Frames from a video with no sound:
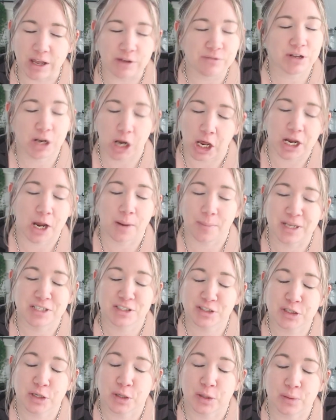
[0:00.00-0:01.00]
I feel like I'm at
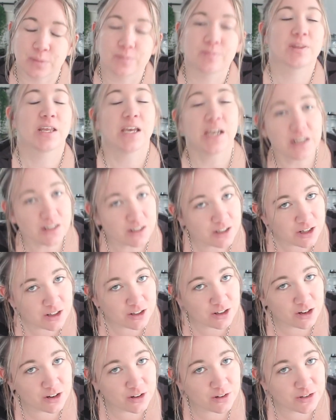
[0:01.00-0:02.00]
school. In
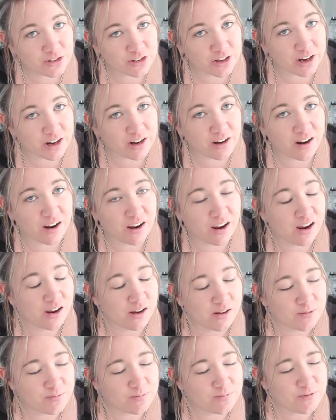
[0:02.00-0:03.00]
conclusion,
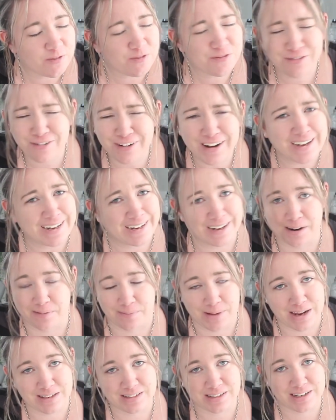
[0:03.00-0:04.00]
freaking
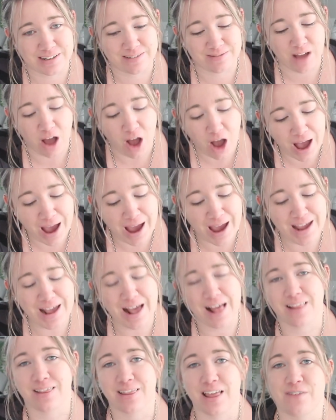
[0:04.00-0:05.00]
amazing. I
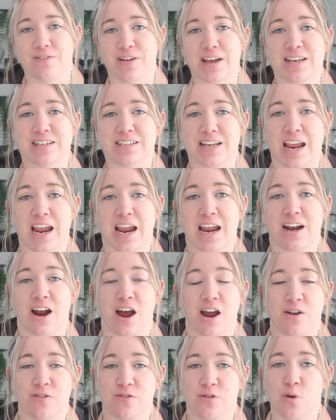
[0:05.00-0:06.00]
love it, and
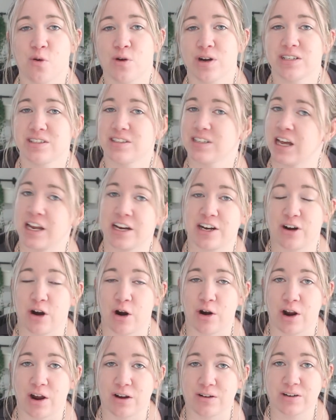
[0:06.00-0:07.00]
I've already started
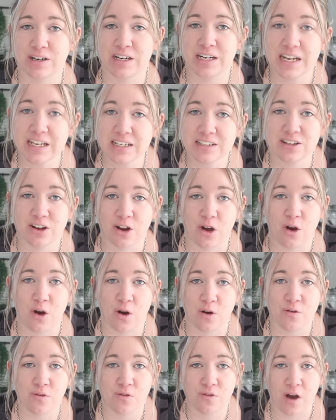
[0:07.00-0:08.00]
on our next
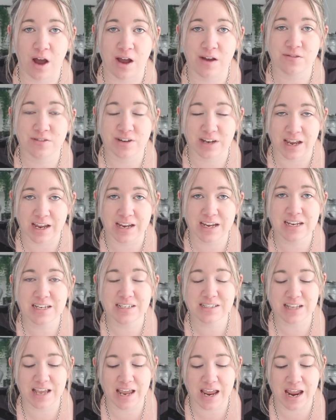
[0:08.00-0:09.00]
lot of 5
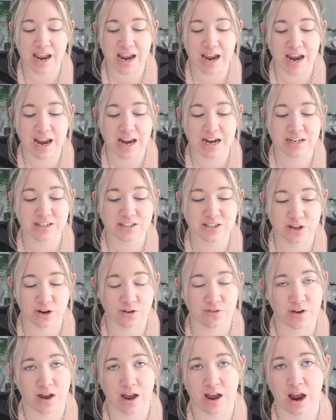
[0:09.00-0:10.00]
days, and
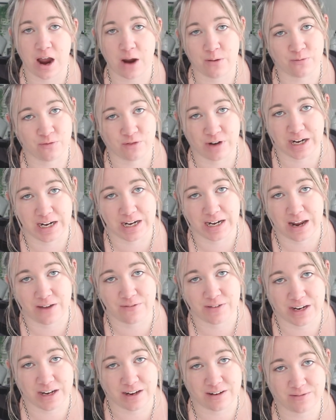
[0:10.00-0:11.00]
so far I'm really
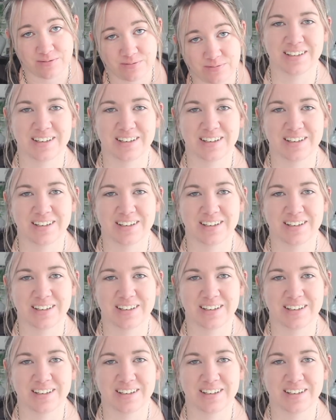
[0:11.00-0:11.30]
loving it.